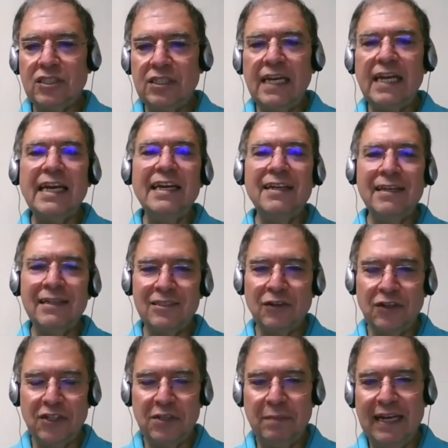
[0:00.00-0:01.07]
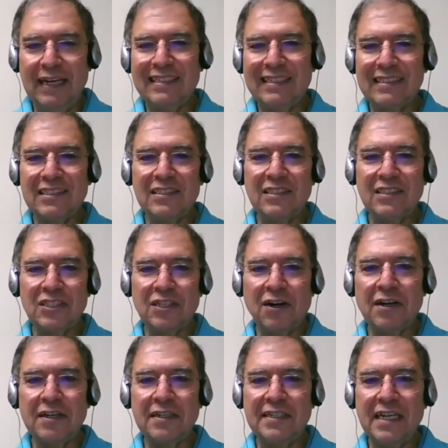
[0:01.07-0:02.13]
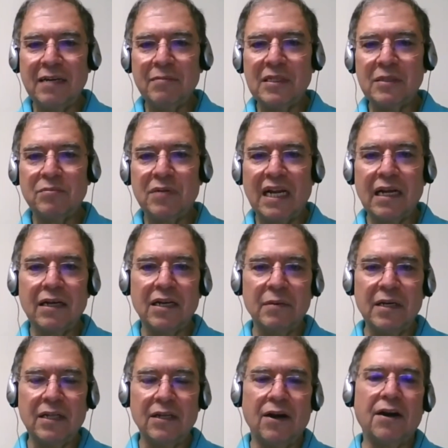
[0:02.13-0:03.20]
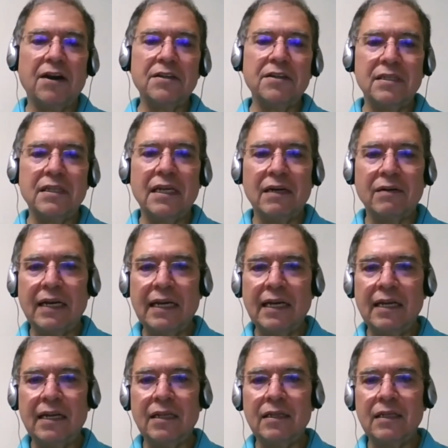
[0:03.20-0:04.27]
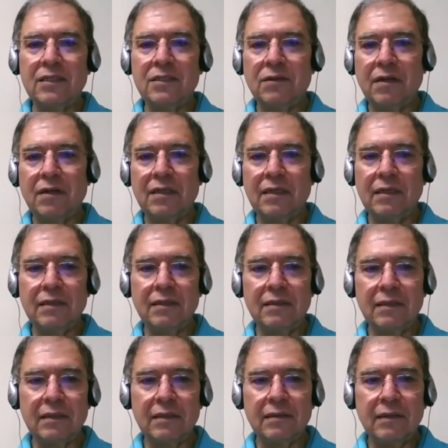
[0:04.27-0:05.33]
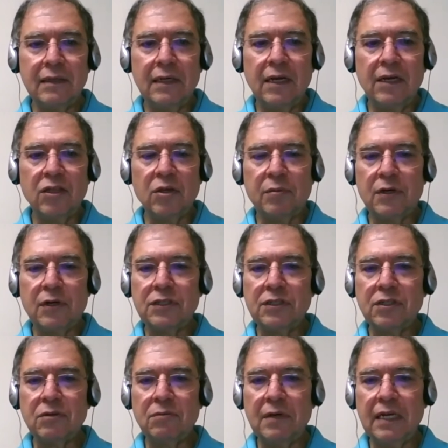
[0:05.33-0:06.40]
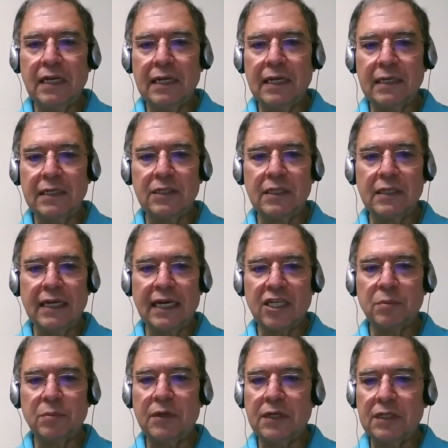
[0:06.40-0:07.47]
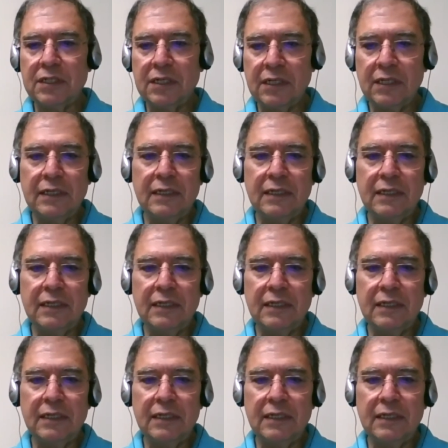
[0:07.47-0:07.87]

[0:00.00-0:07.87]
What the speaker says: seed, so to speak, to start a team is probably going to be the hardest thing, right? Getting the sort of the person who really is the expert